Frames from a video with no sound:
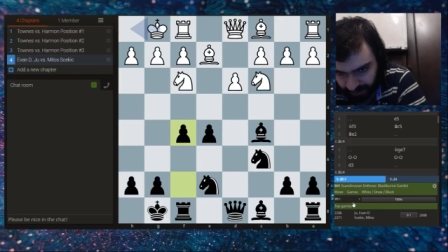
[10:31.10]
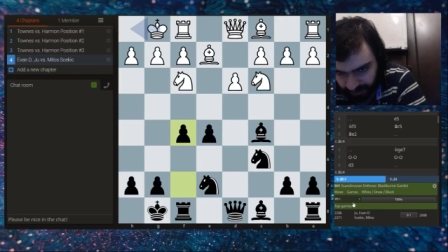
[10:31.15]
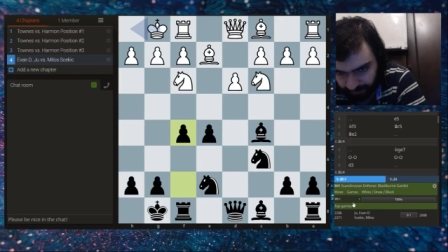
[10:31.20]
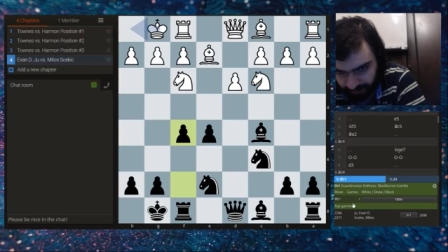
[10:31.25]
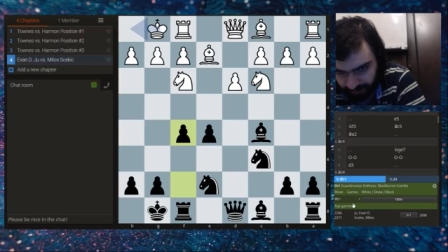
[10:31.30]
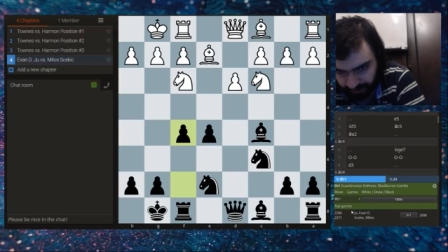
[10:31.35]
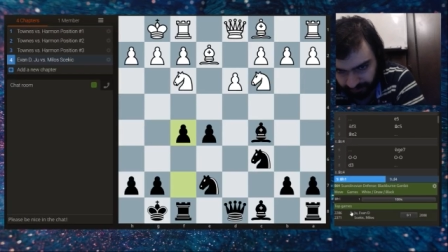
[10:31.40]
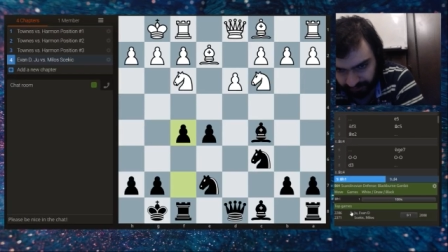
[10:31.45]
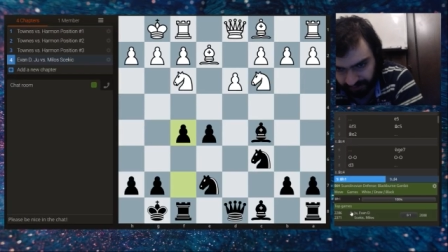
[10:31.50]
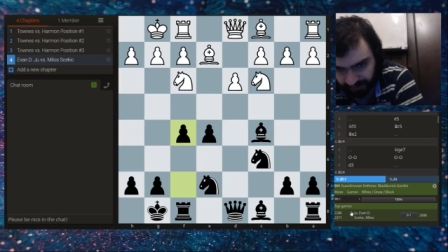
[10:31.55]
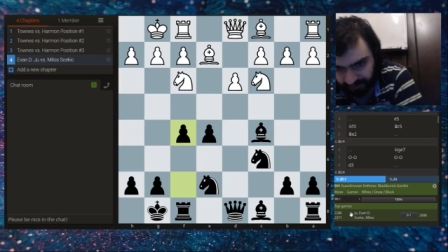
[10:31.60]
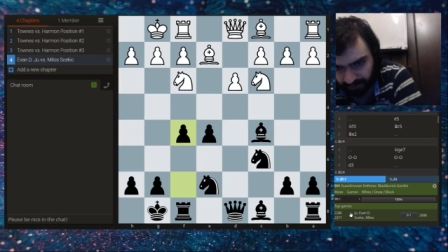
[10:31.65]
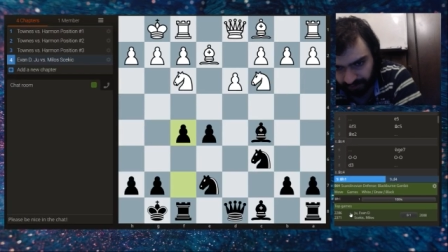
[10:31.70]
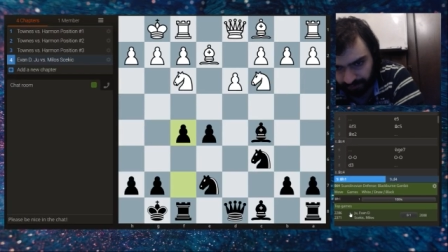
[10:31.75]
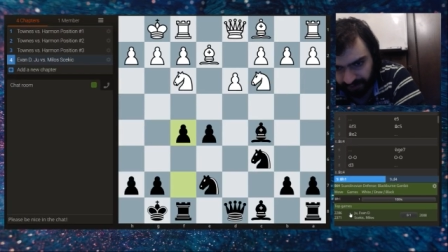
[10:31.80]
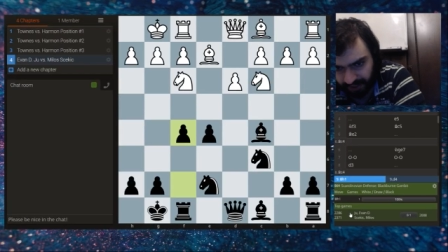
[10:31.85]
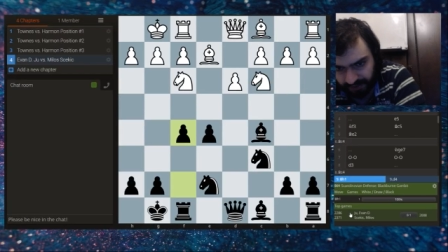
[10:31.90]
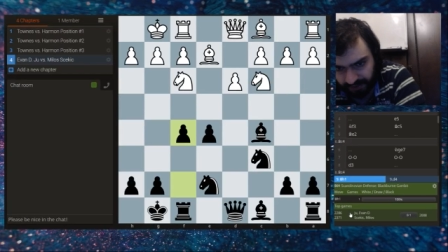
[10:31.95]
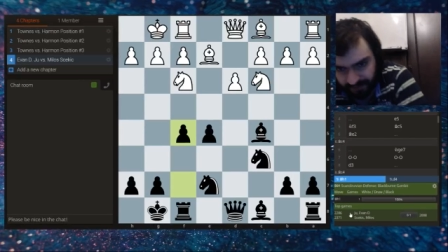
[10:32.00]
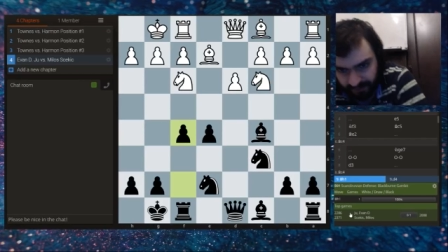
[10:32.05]
in the
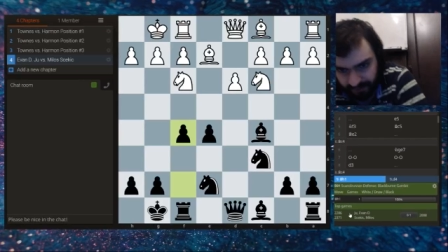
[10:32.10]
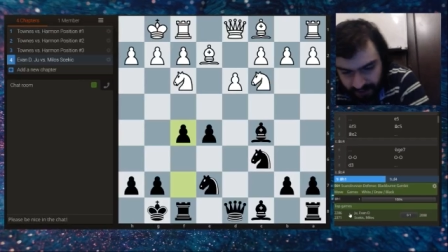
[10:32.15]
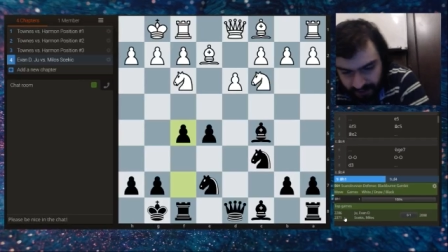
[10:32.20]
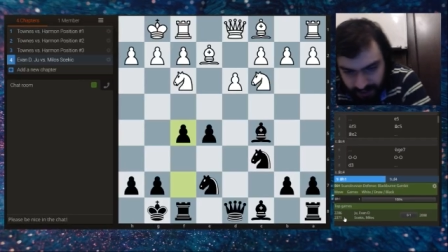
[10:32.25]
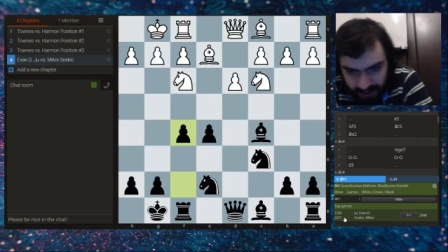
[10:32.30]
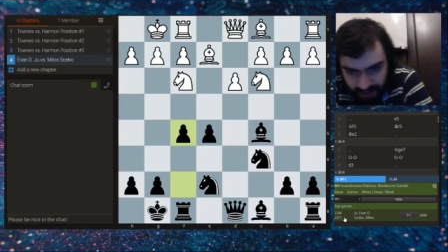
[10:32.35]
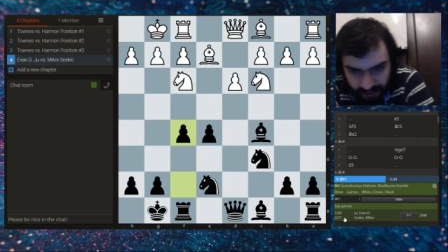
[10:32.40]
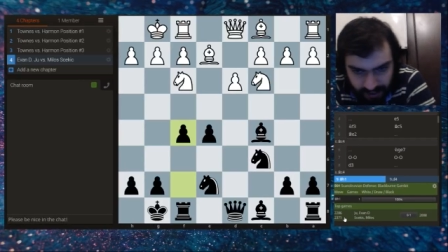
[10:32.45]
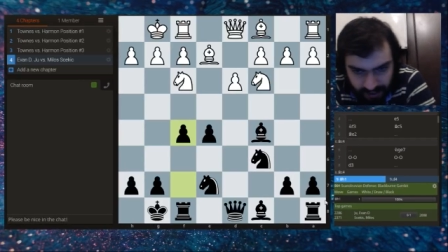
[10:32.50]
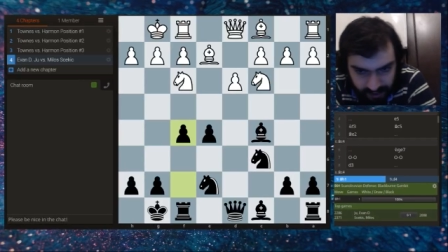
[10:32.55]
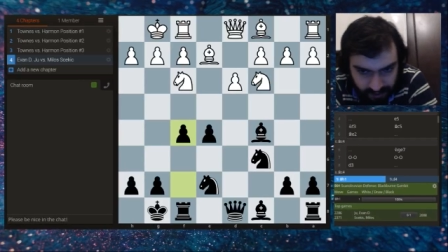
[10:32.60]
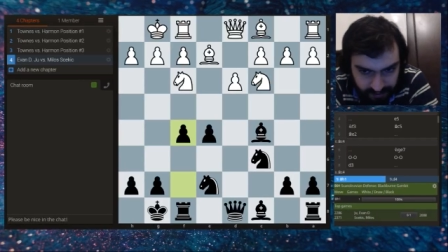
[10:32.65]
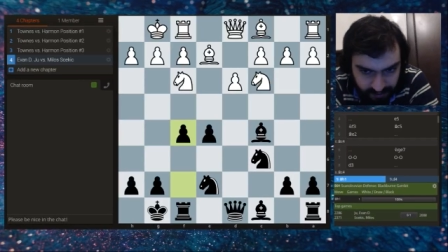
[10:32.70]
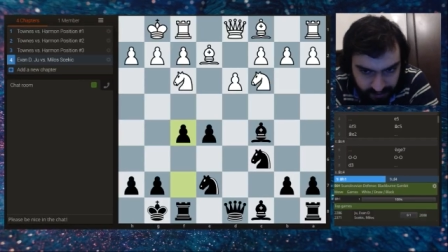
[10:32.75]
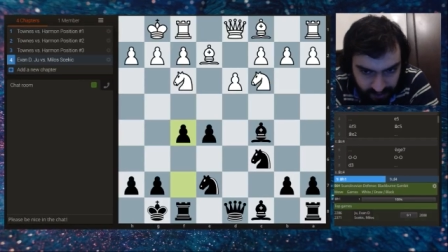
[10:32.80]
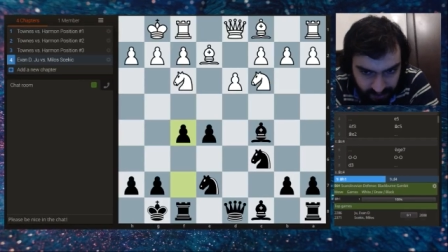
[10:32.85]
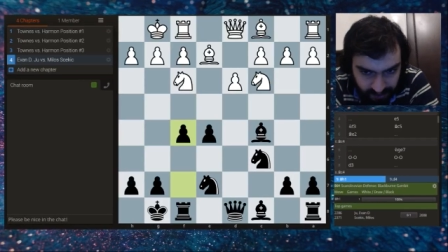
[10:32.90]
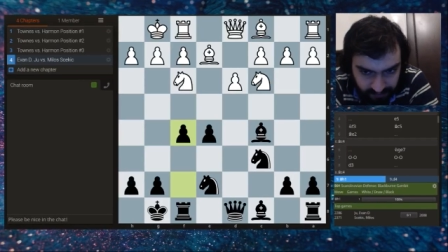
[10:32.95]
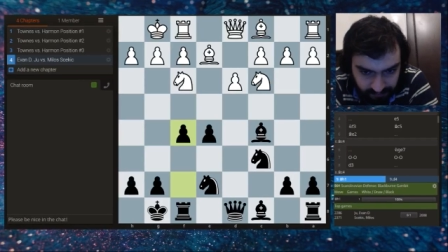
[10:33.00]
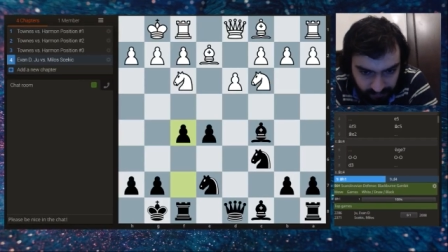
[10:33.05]
database. He's
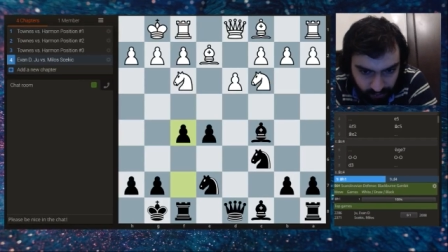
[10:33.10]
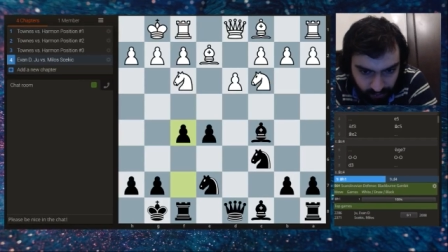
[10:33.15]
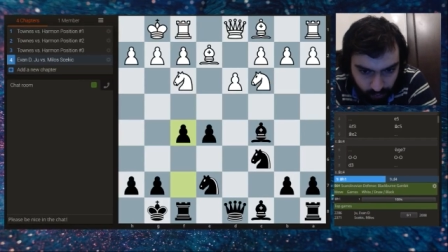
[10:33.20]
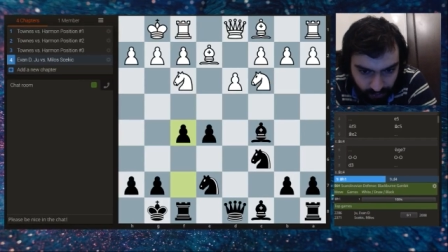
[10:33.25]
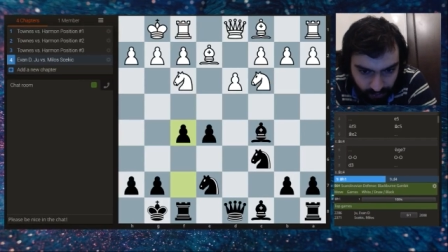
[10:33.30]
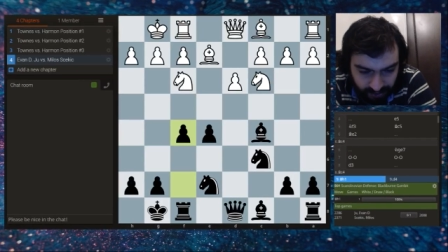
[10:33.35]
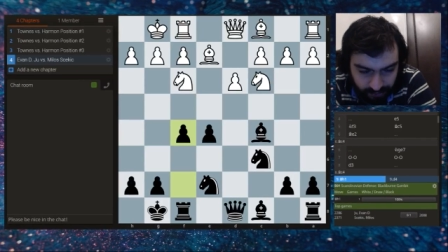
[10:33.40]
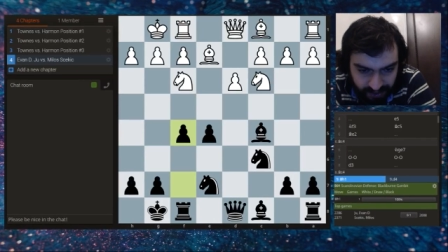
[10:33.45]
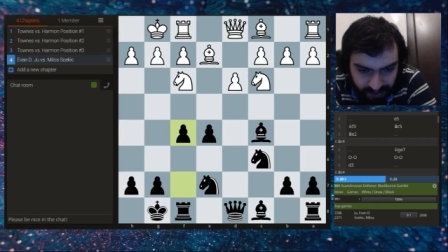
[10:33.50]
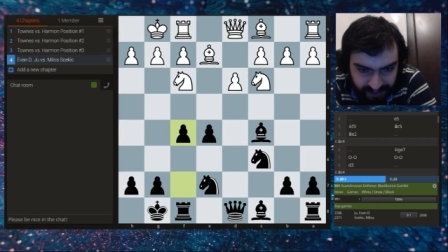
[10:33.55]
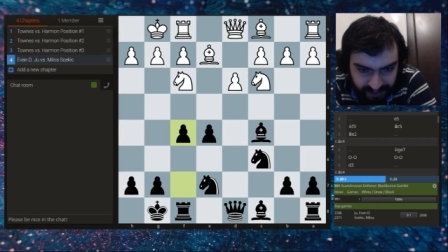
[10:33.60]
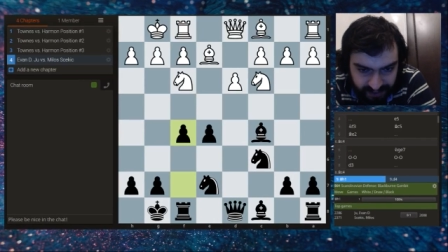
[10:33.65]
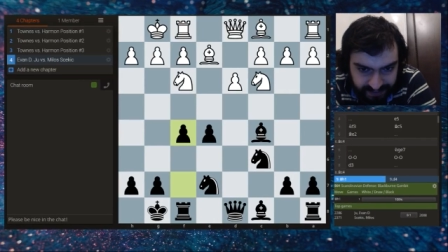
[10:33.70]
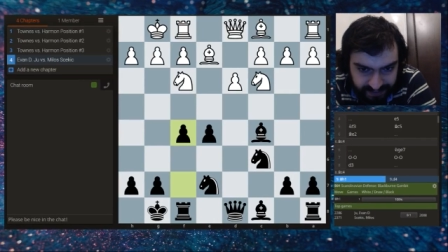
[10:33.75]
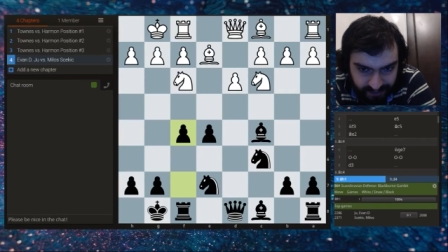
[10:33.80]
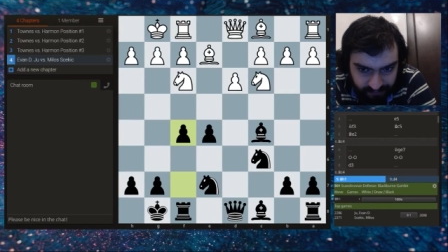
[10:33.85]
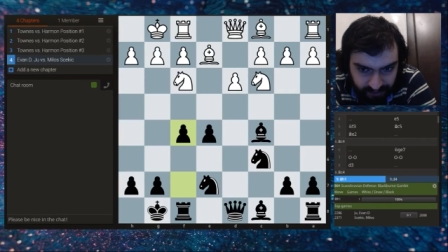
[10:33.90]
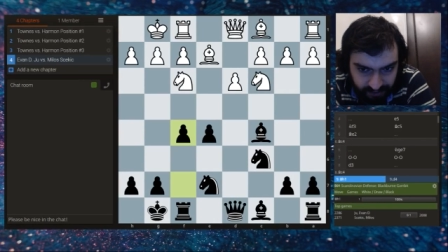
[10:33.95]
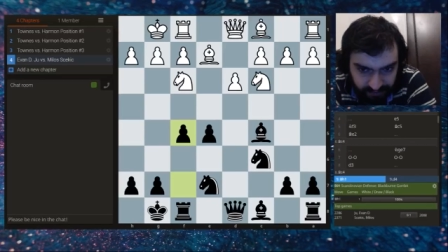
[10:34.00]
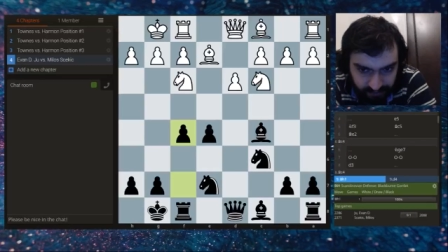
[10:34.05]
rated
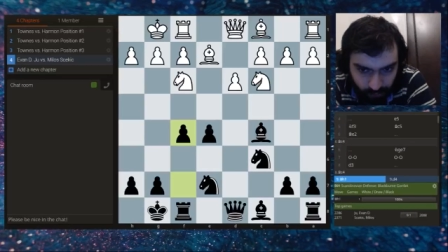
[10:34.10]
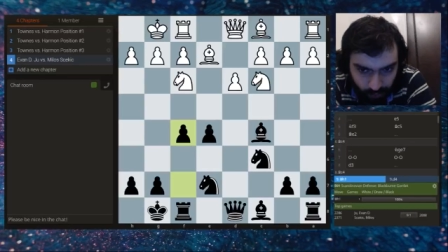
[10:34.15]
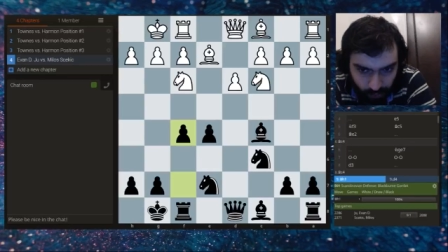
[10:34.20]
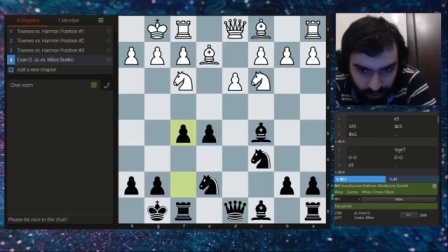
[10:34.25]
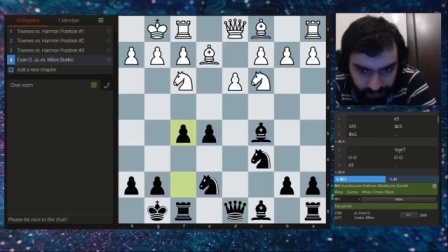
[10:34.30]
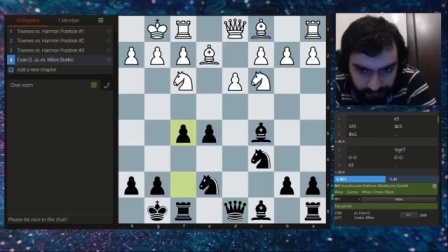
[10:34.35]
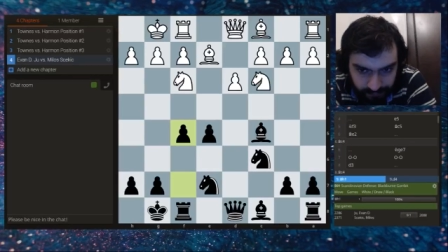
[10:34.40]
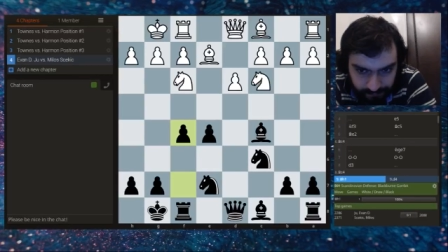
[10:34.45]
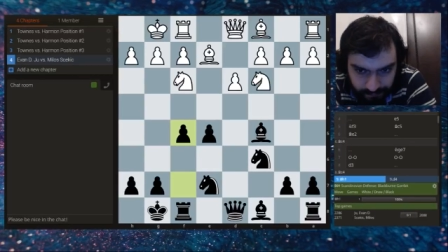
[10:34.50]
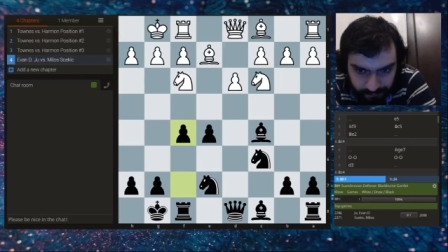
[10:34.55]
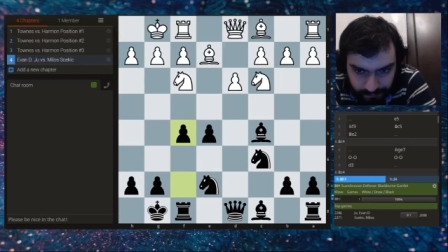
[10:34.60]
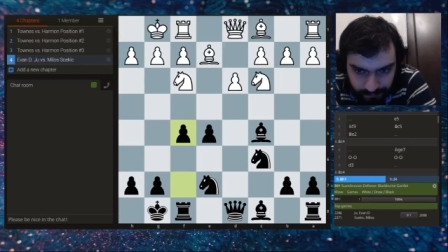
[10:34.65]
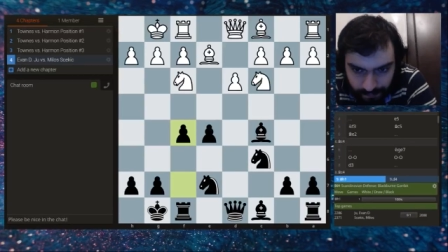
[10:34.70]
2371.